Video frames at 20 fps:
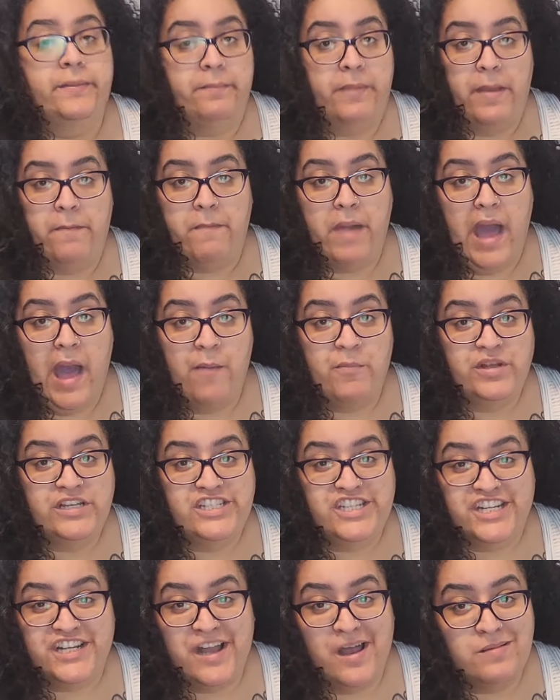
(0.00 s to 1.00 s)
my mom, when
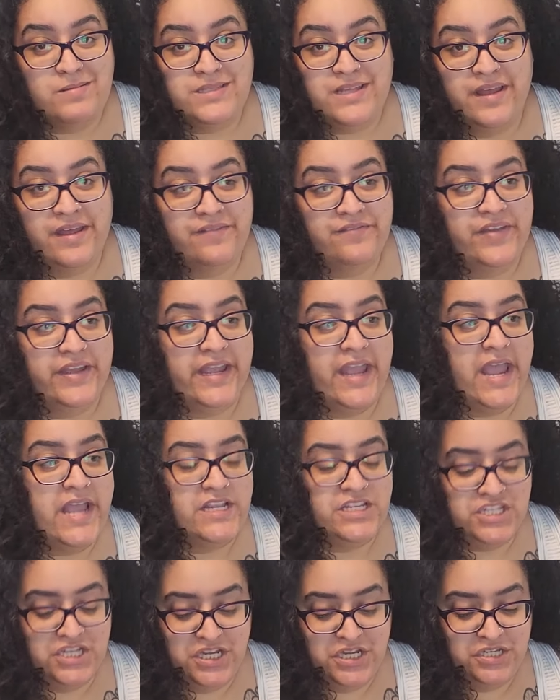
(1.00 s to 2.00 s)
she comes on
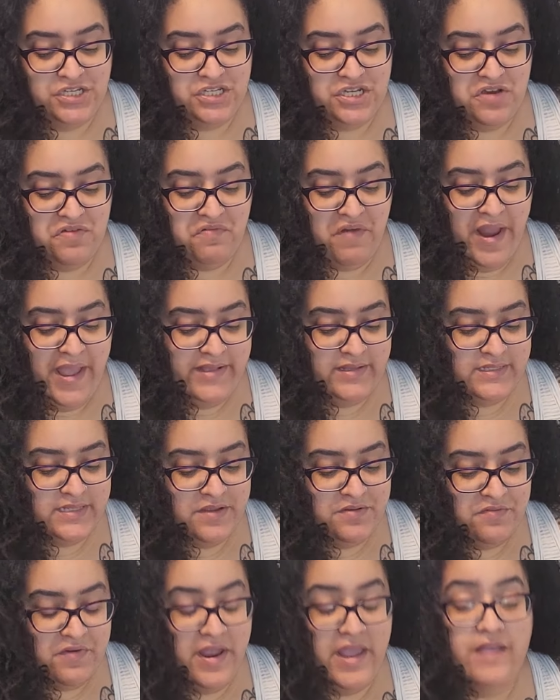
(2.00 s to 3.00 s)
vacation, she rants
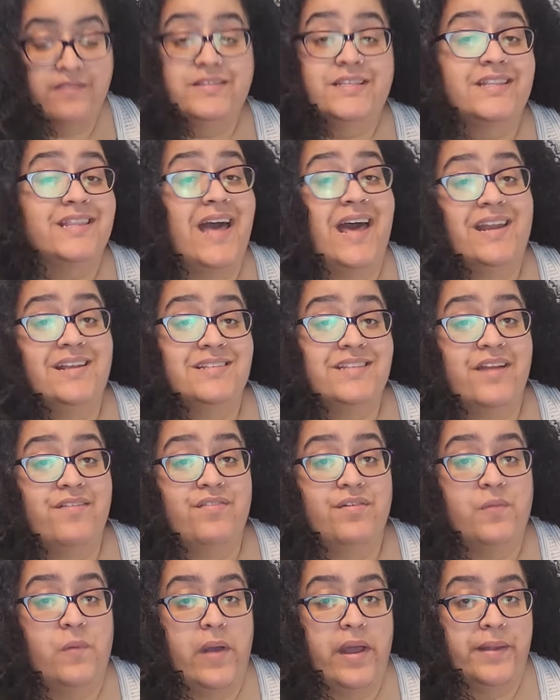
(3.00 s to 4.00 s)
and raves, and that is
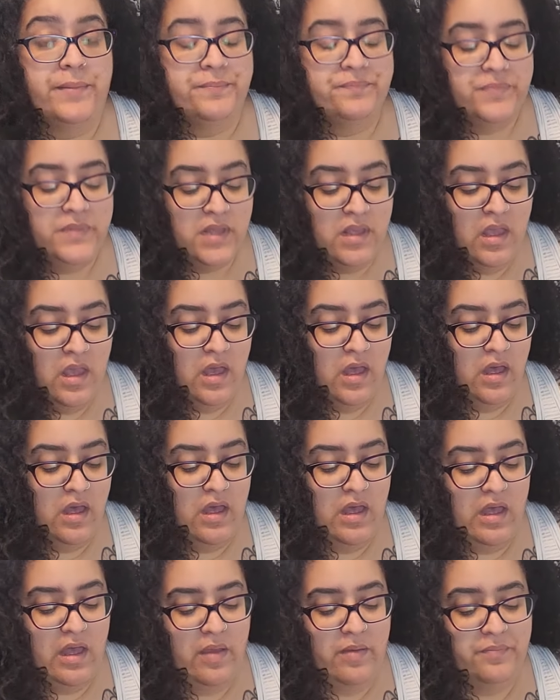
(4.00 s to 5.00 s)
everyone.
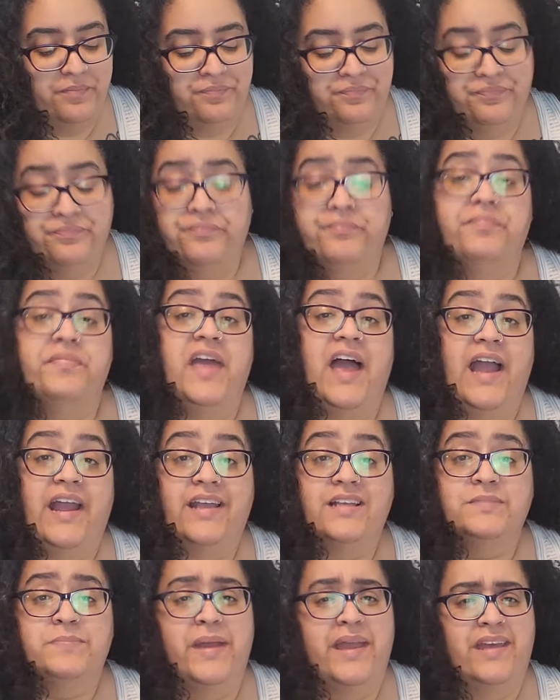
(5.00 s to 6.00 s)
Um, I
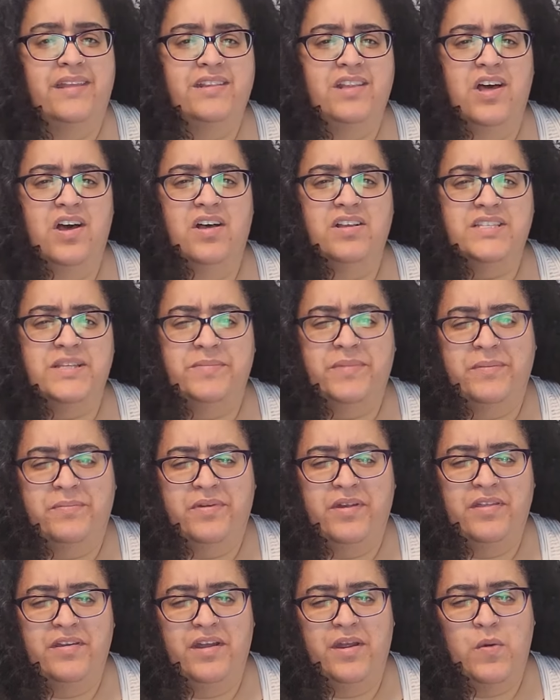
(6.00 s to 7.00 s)
guess my in-laws and my
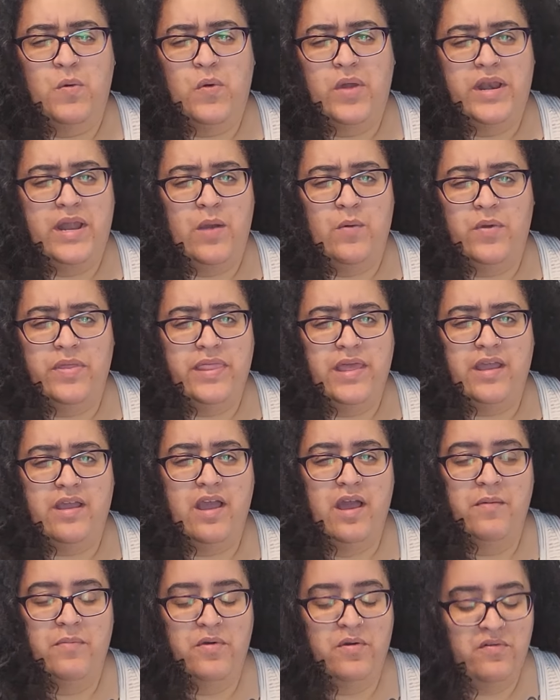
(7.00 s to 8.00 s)
brother and whatnot, when they
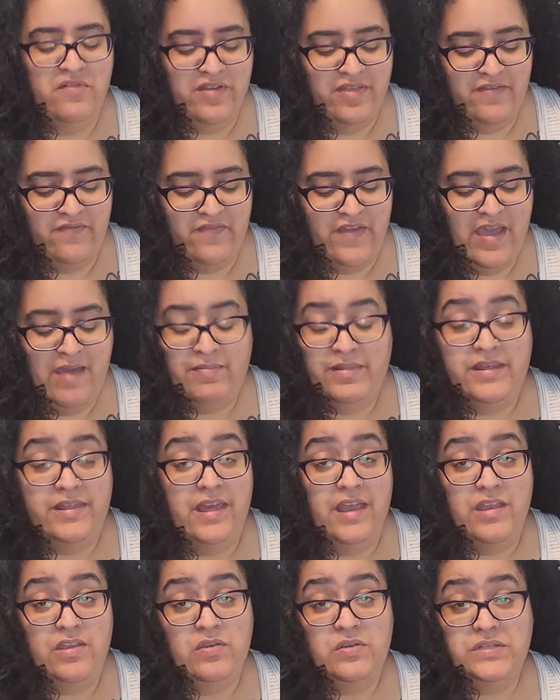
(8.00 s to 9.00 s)
come over, the family,
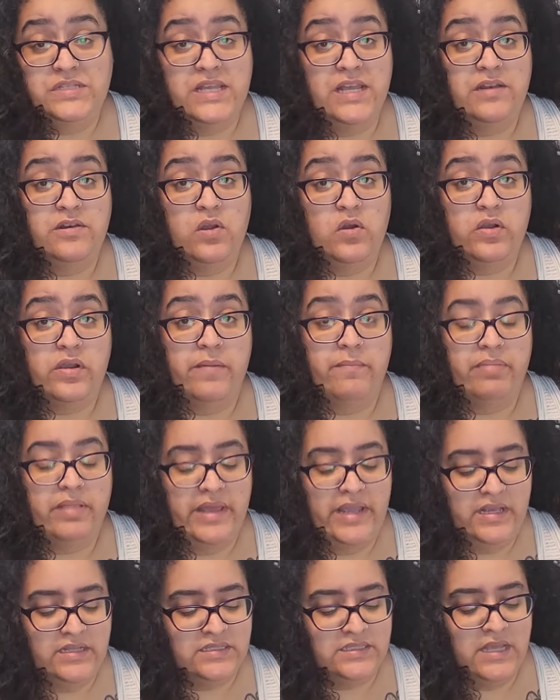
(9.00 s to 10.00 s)
they use it, no
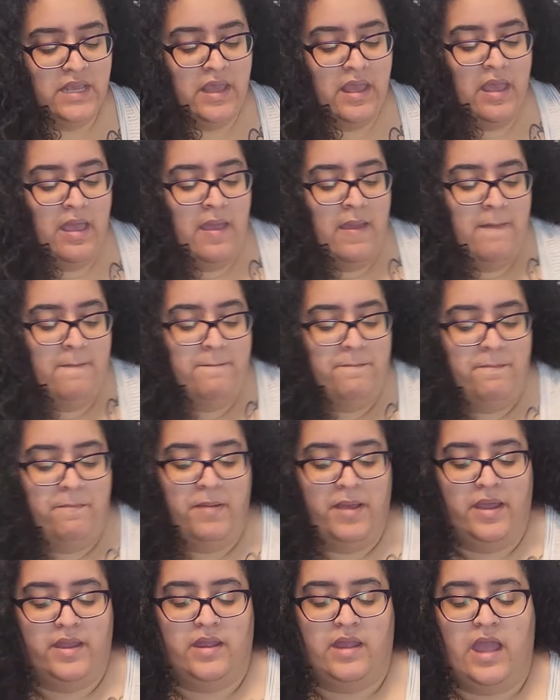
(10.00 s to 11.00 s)
complaints
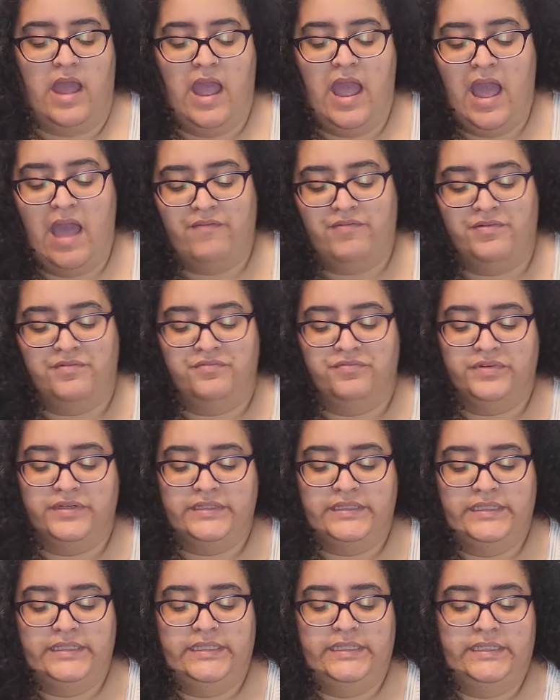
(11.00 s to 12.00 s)
but I haven't
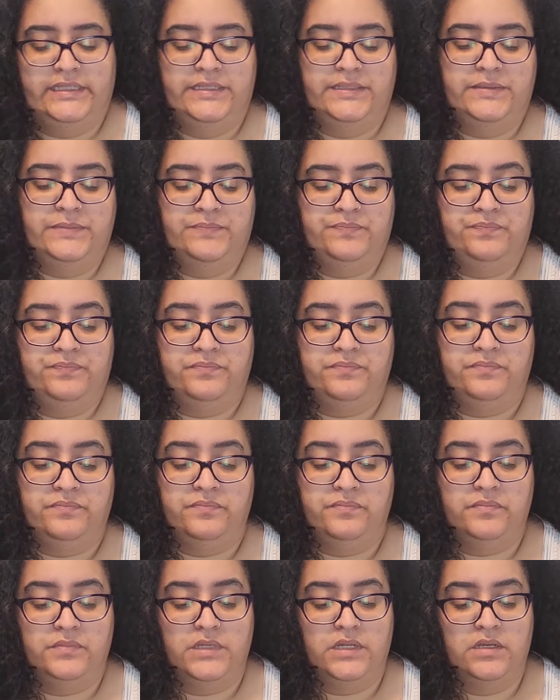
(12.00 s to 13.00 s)
really
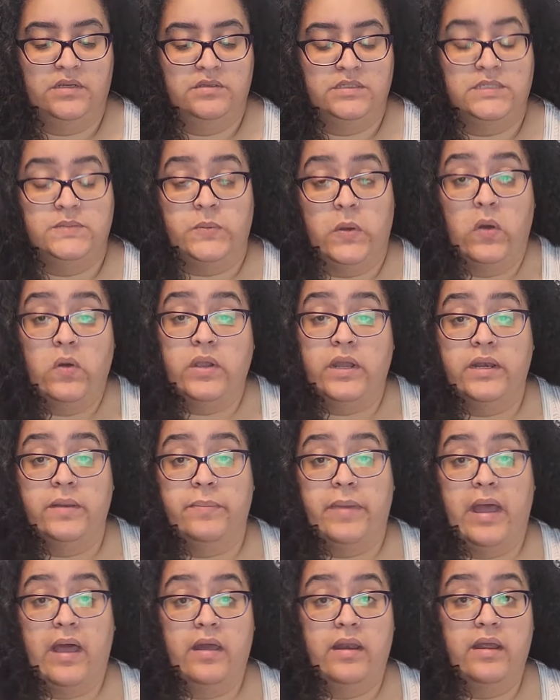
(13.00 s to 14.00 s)
spoken
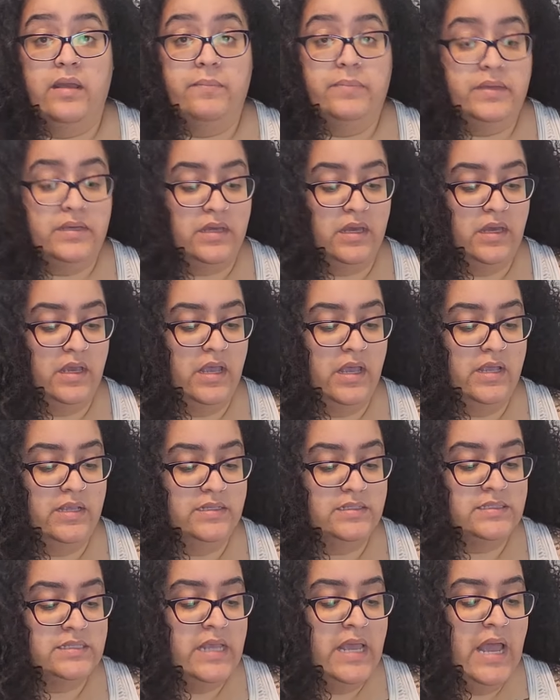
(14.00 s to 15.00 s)
about it
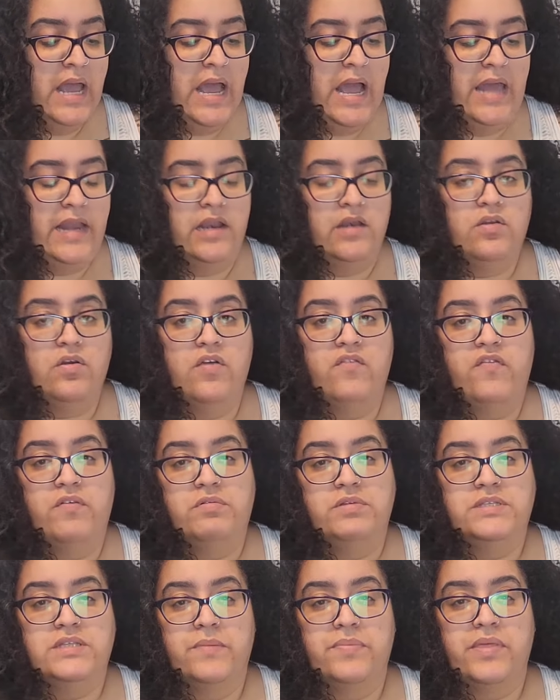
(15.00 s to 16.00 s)
because I didn't know if it
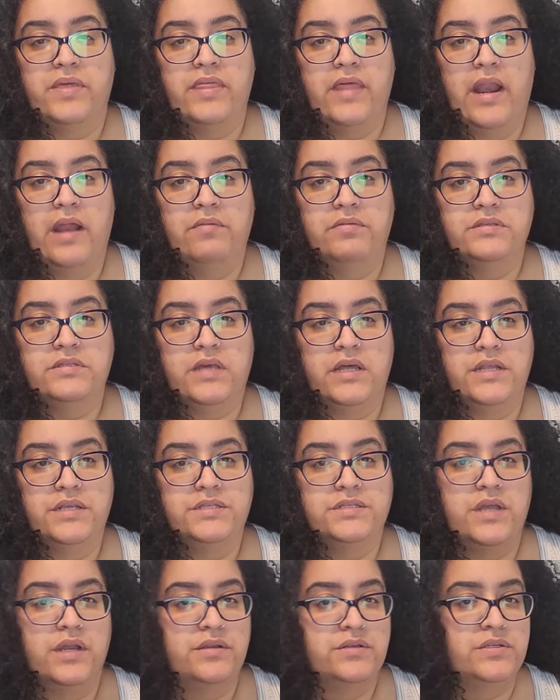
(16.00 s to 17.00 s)
was something that I was going to
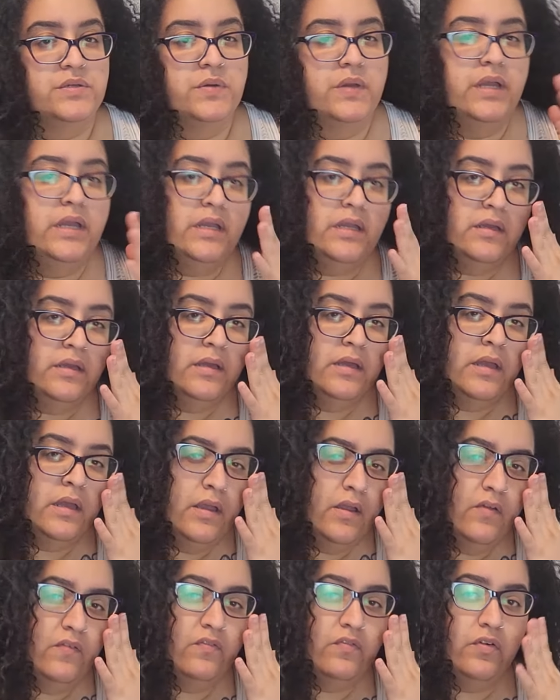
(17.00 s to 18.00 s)
start doing
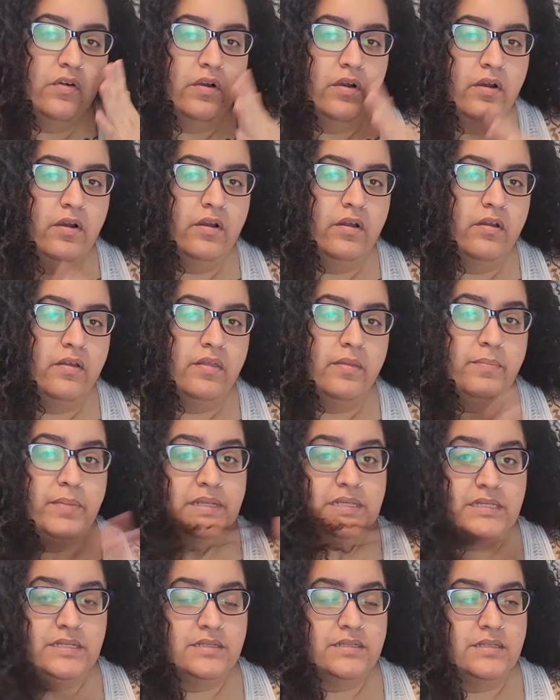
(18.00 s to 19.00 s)
for the
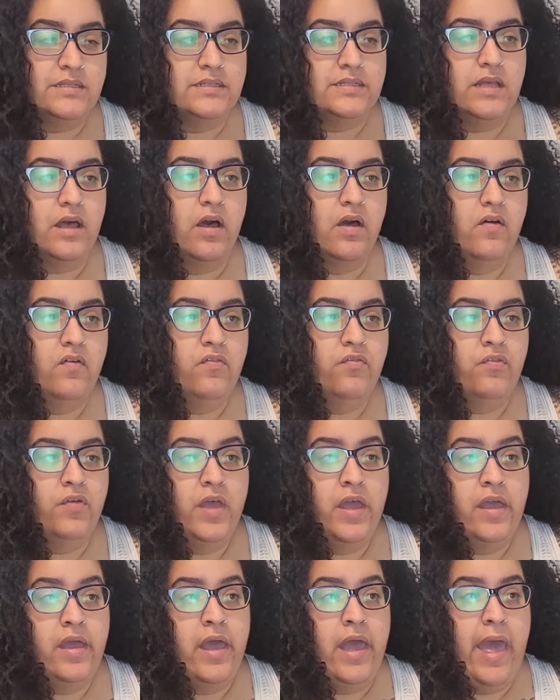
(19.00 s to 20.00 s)
business itself.
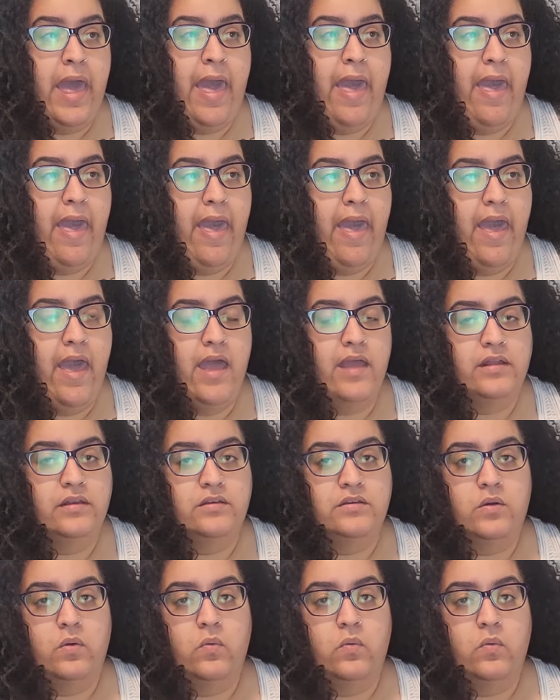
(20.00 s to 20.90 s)
And